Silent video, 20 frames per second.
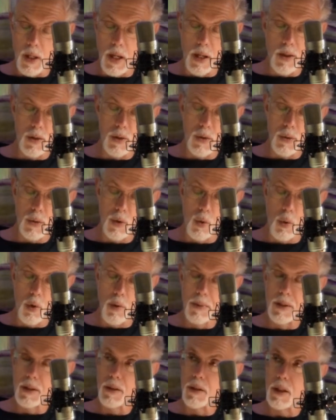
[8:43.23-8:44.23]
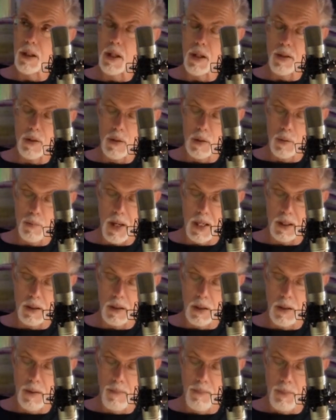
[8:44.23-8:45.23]
hitherto dormant and
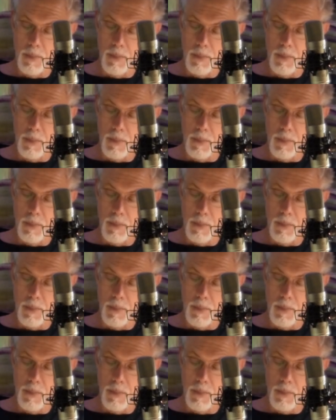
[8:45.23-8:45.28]
unsuspected.